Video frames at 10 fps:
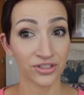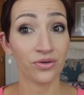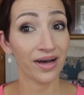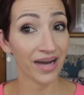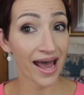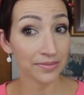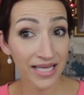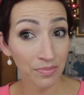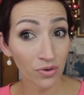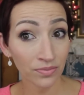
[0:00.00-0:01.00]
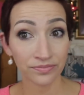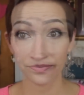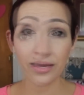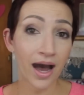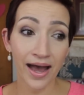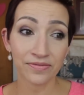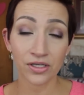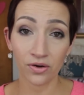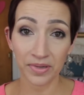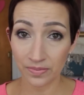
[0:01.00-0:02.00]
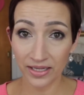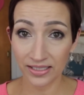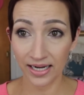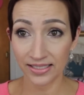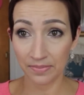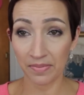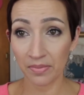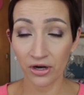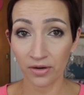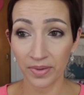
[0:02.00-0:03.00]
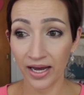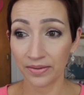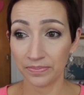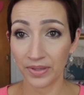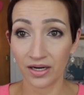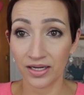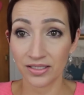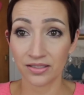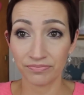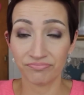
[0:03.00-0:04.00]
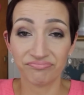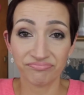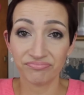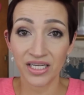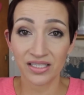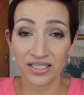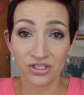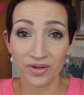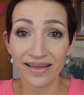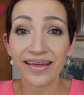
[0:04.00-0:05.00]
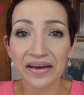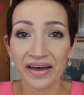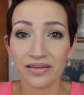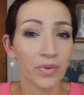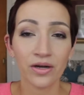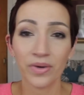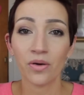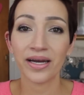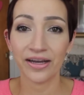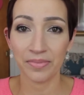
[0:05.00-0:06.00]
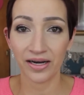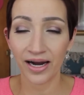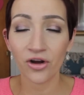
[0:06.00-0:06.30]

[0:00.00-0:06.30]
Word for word: Do you have an Adam's apple? I, I have to go to Best Buy today to take my memory card back because it's, it's doing that thing again. We, we don't want to hear about it.